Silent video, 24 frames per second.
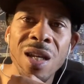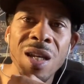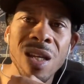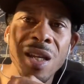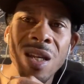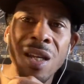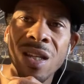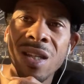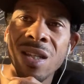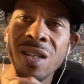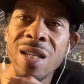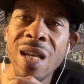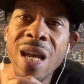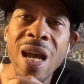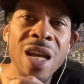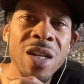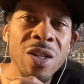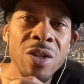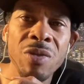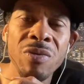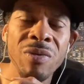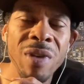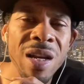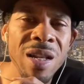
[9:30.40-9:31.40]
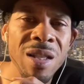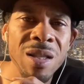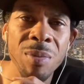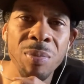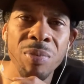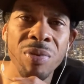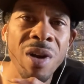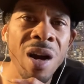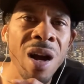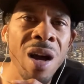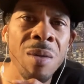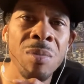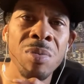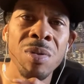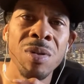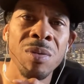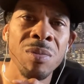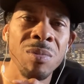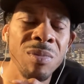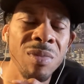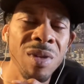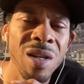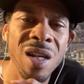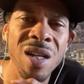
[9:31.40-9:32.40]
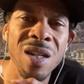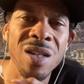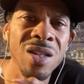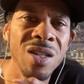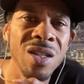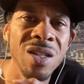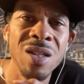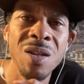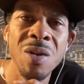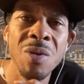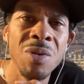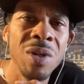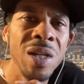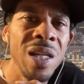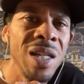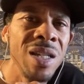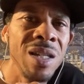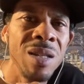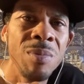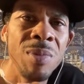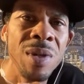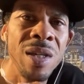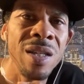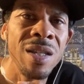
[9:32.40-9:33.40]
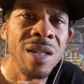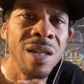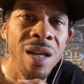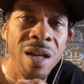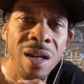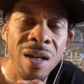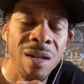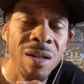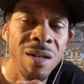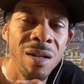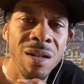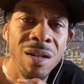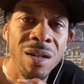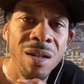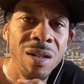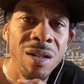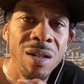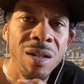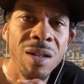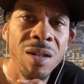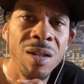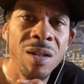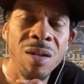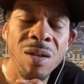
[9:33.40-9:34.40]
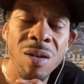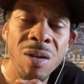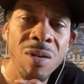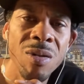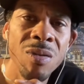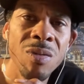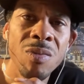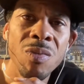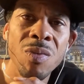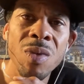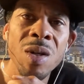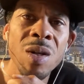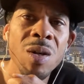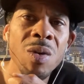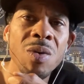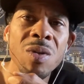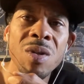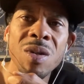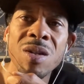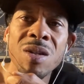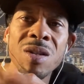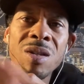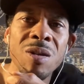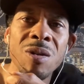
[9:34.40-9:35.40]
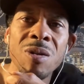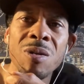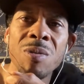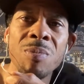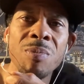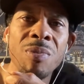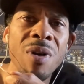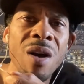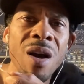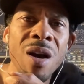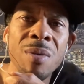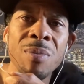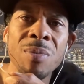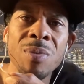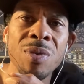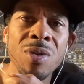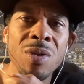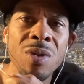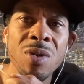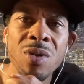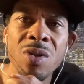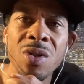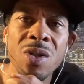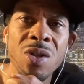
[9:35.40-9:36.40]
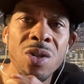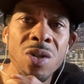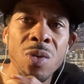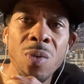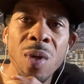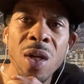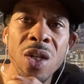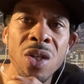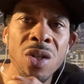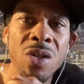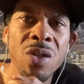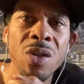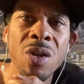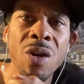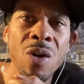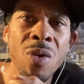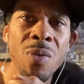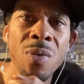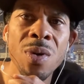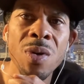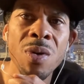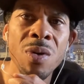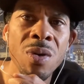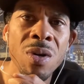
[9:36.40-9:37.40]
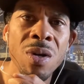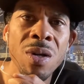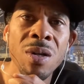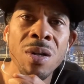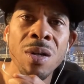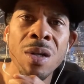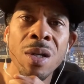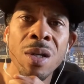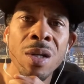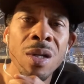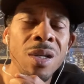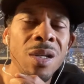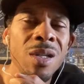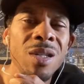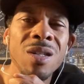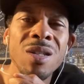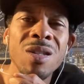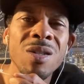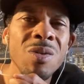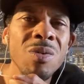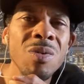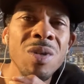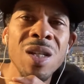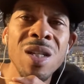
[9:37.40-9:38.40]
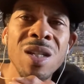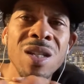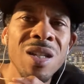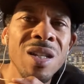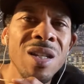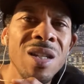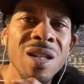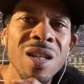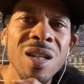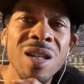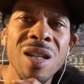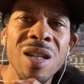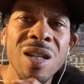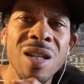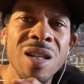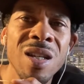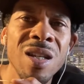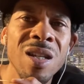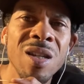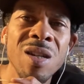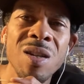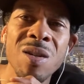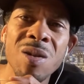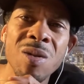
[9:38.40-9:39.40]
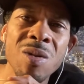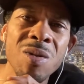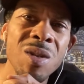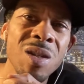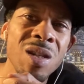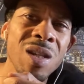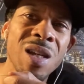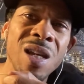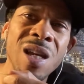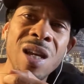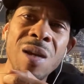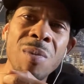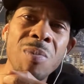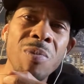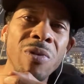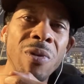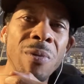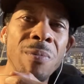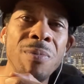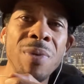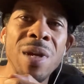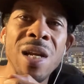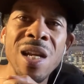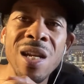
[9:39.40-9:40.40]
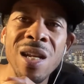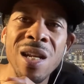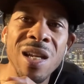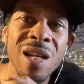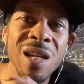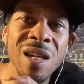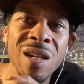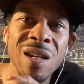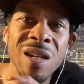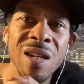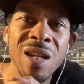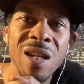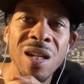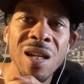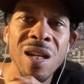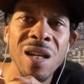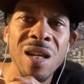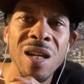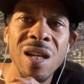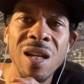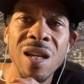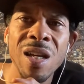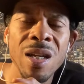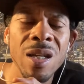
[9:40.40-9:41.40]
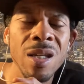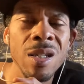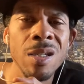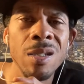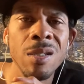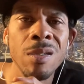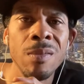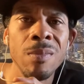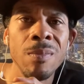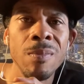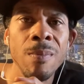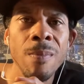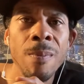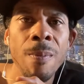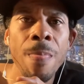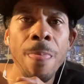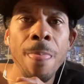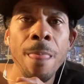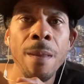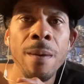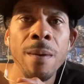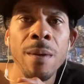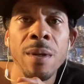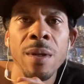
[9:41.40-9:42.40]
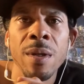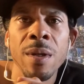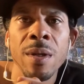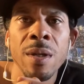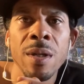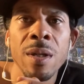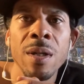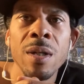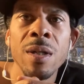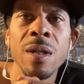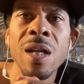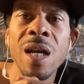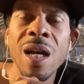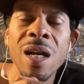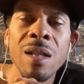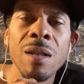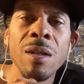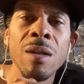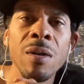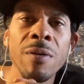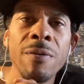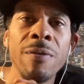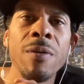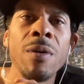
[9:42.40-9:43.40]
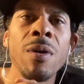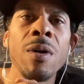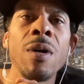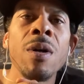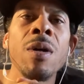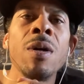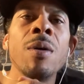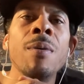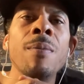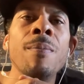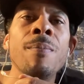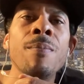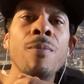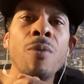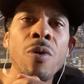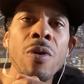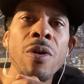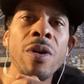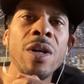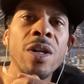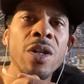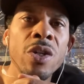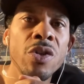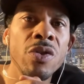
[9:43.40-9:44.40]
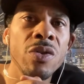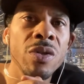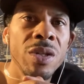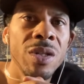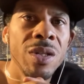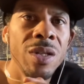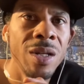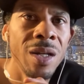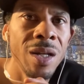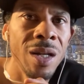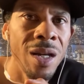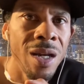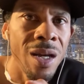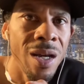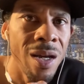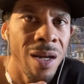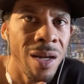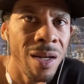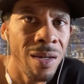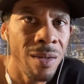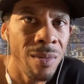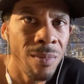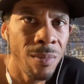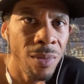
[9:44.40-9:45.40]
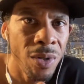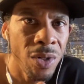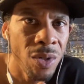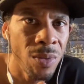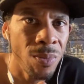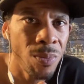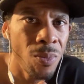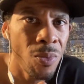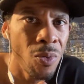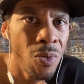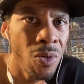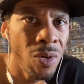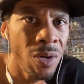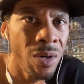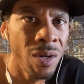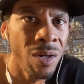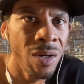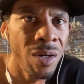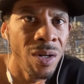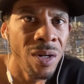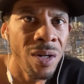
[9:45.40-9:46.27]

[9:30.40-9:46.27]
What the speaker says: exaggerate the problem and just don't need to be said. We know there's certain problems, certain situations going on. There's no need to keep repeating it and not look for more interesting and much more